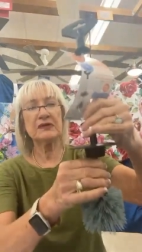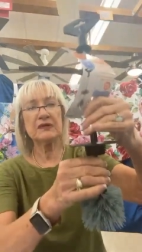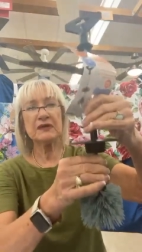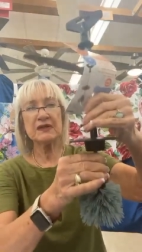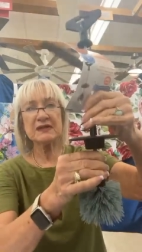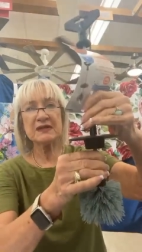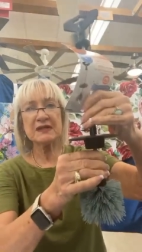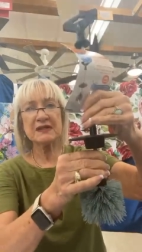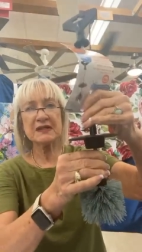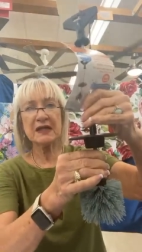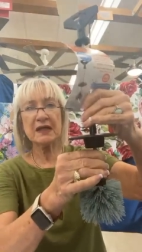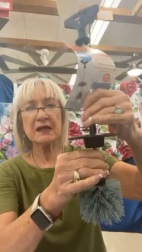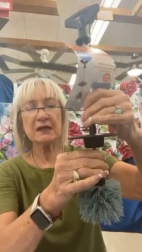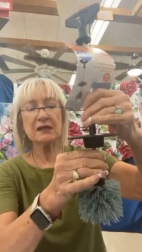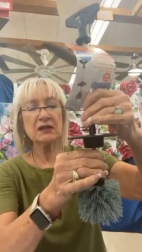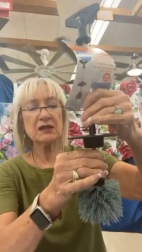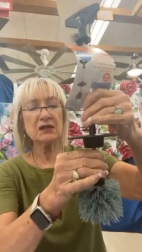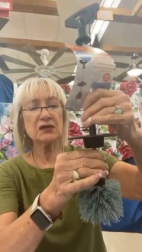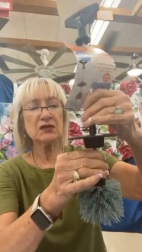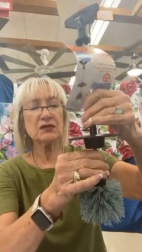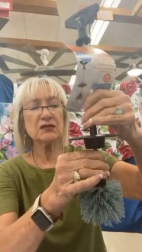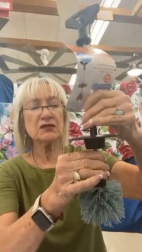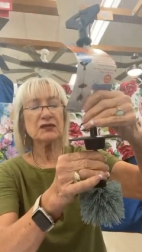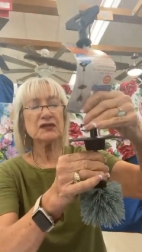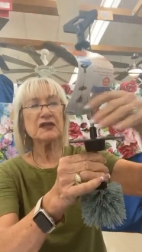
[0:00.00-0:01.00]
put this down
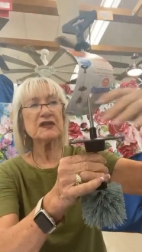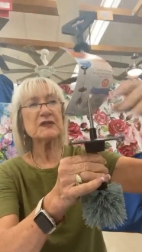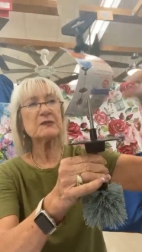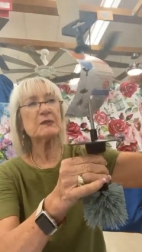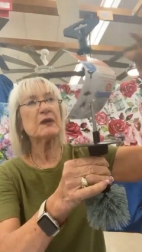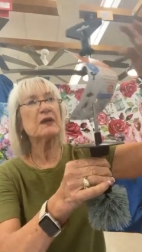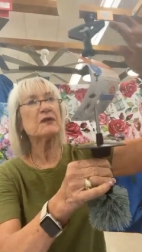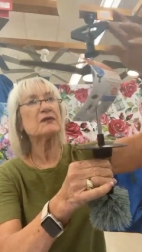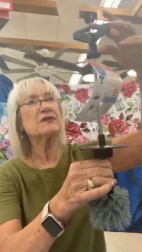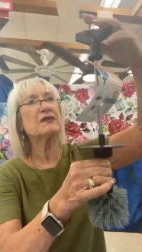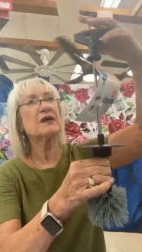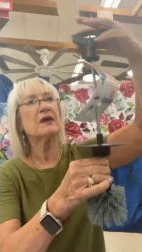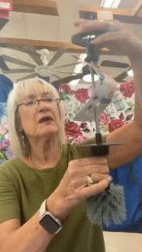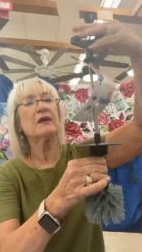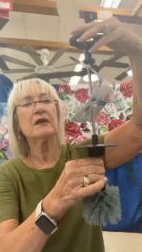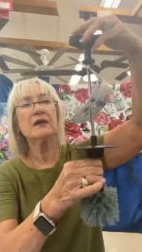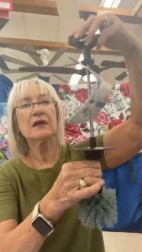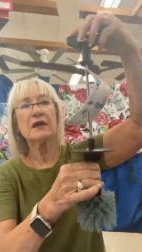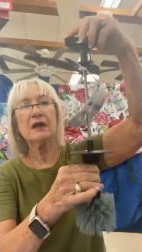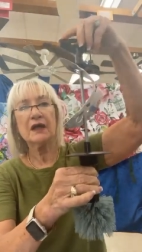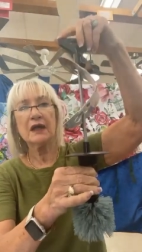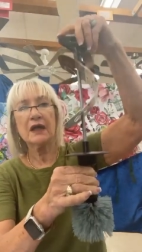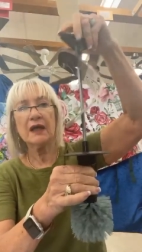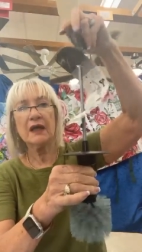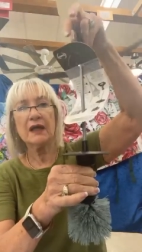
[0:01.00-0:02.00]
in your disposal
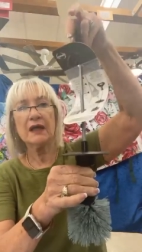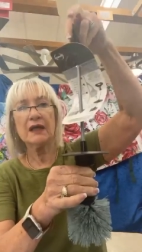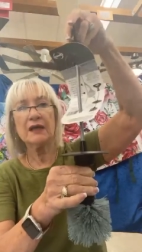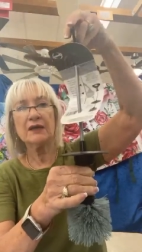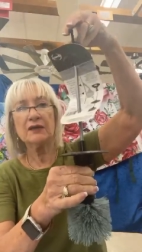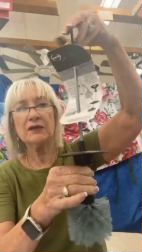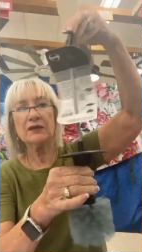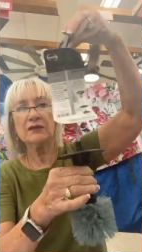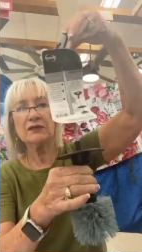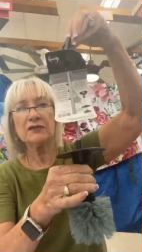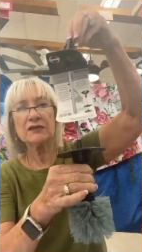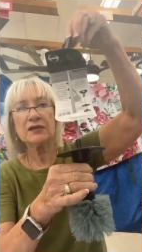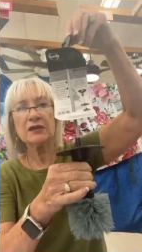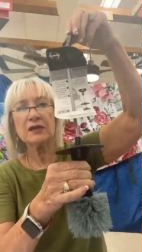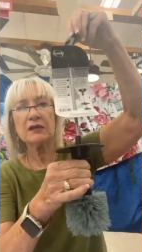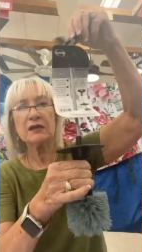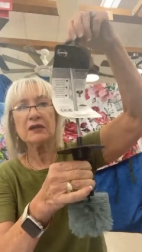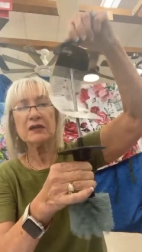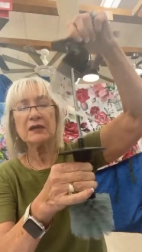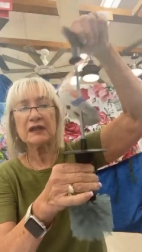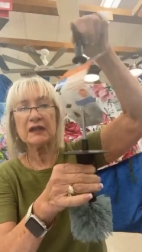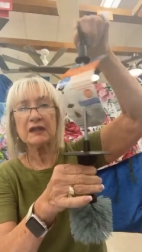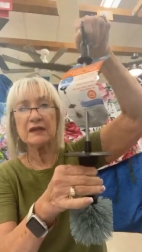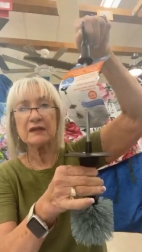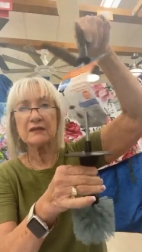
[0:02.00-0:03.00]
and you
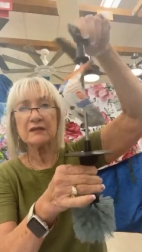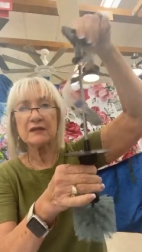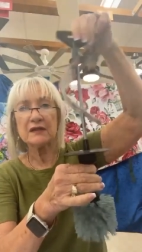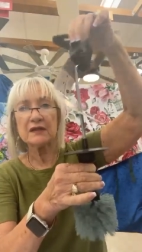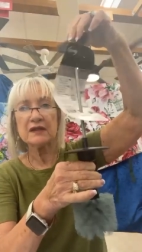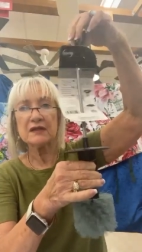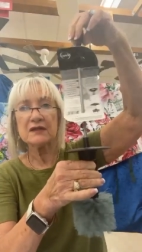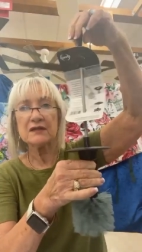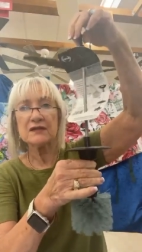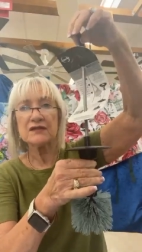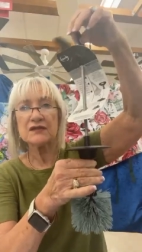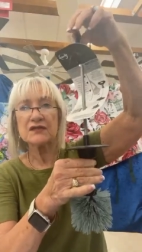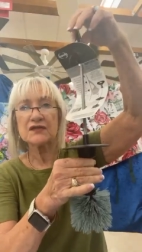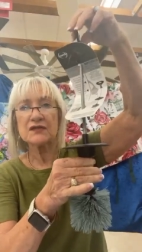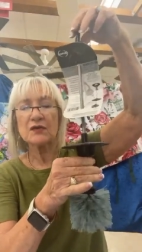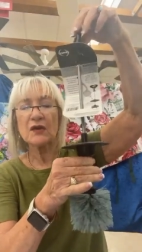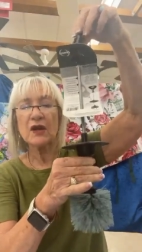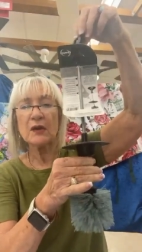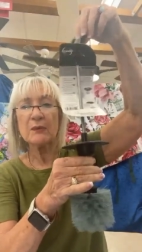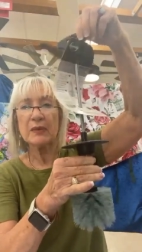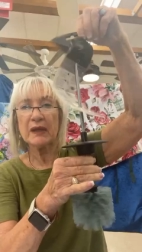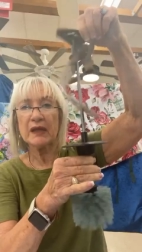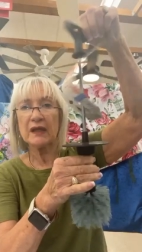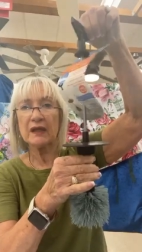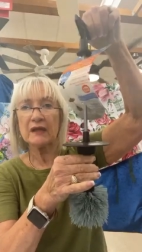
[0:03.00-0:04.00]
turn it,
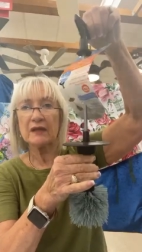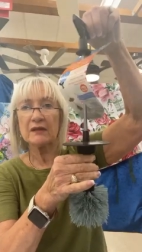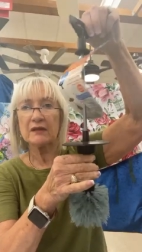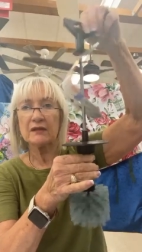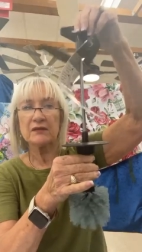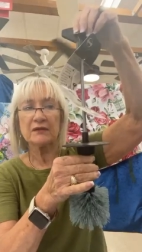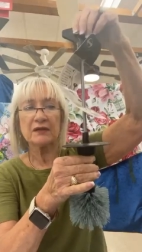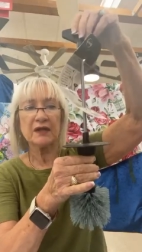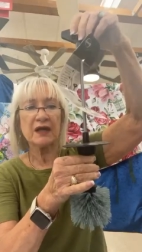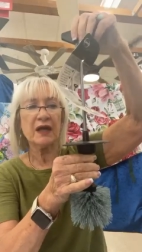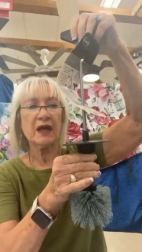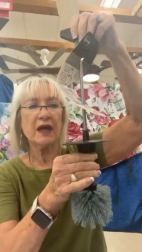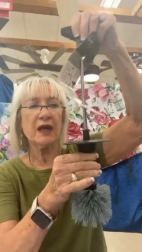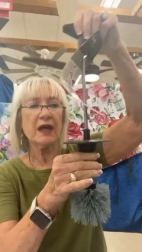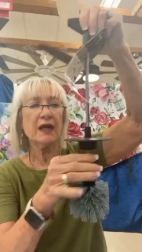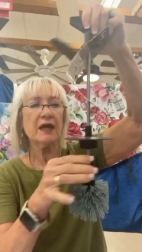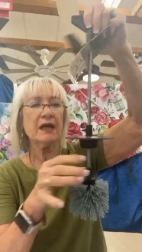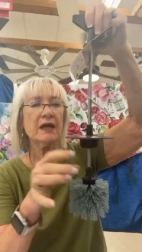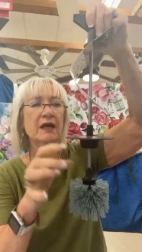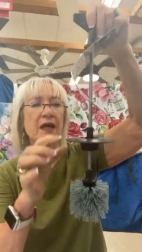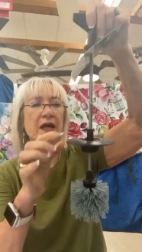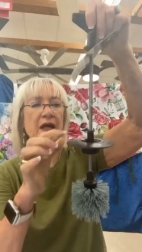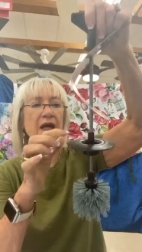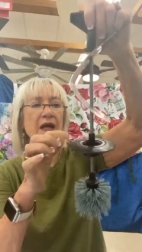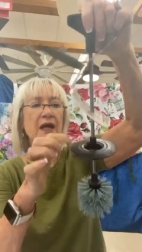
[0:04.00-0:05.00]
scrubbing it, okay?